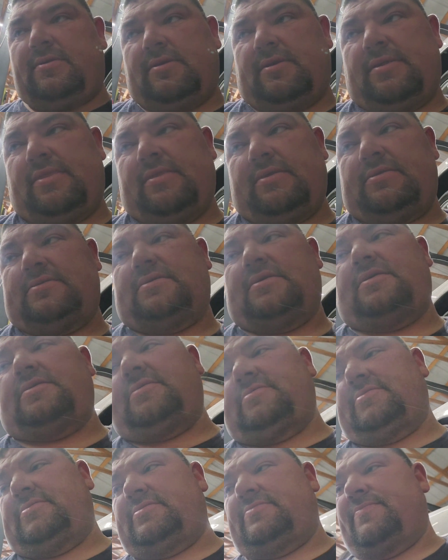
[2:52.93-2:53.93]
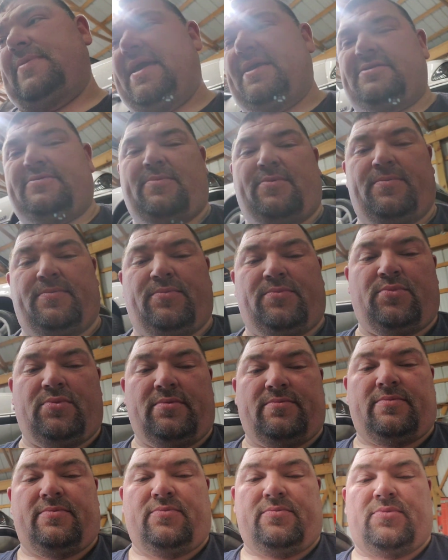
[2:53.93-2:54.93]
and it says maximum
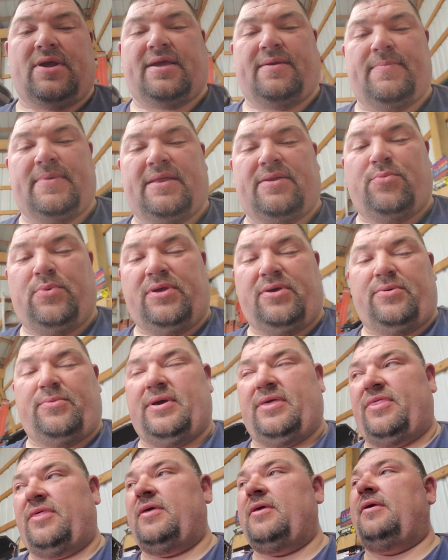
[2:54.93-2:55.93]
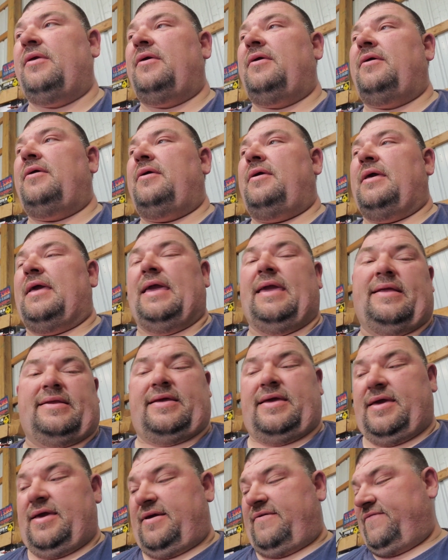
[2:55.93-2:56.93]
recommended wheel width eight and
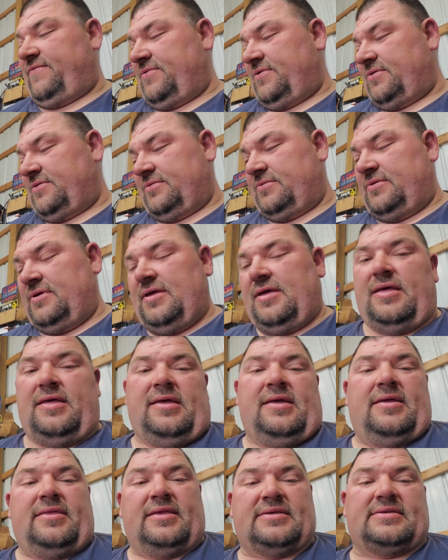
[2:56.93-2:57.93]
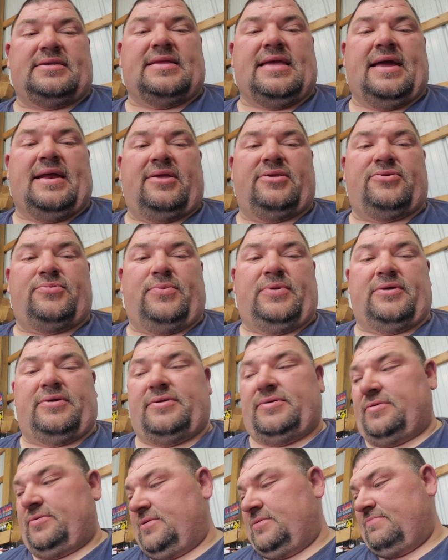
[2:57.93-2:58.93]
a half. Well, this is nine inch
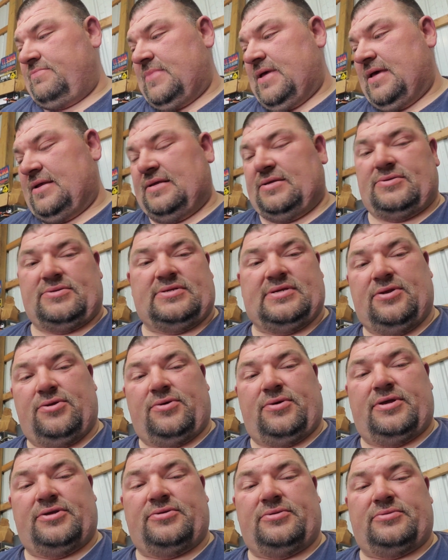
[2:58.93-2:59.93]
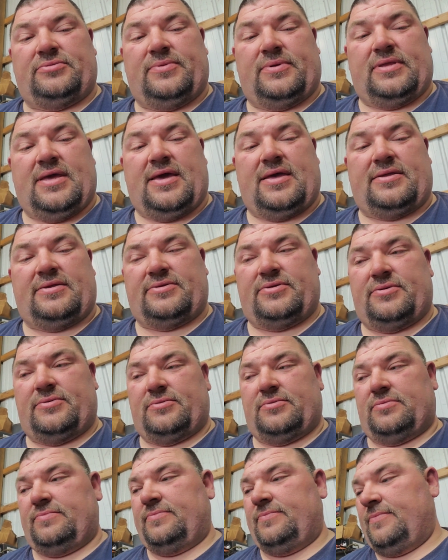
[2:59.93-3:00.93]
wheel. I didn't see no issues with that.
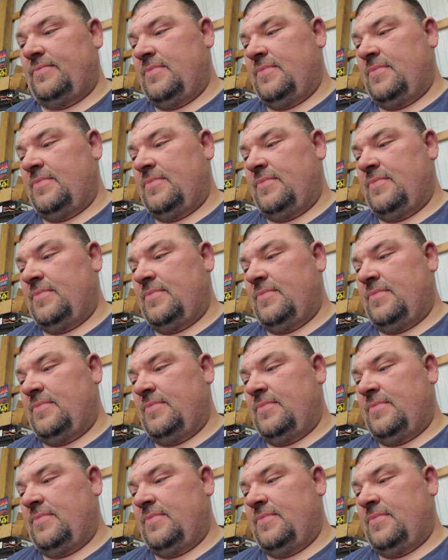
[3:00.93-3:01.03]
So